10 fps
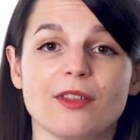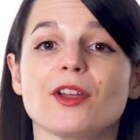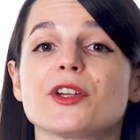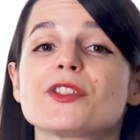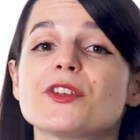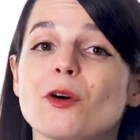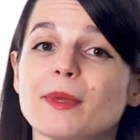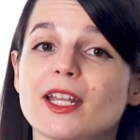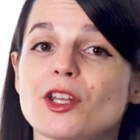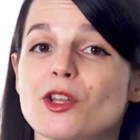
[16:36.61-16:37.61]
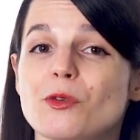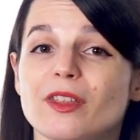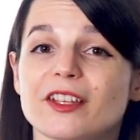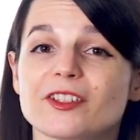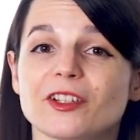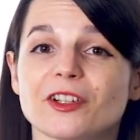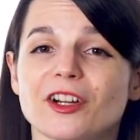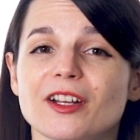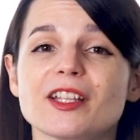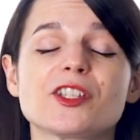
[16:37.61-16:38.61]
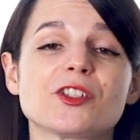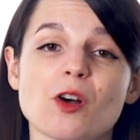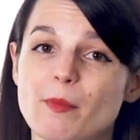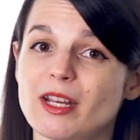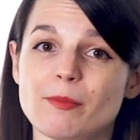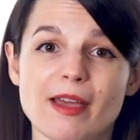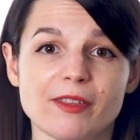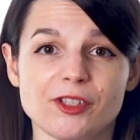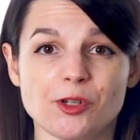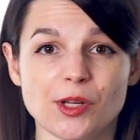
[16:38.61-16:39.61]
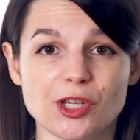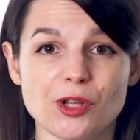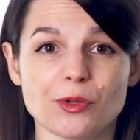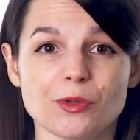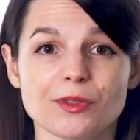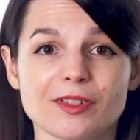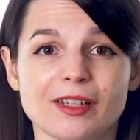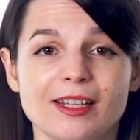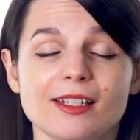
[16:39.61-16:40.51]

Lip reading: There are so many new things to learn and so many methods you can use.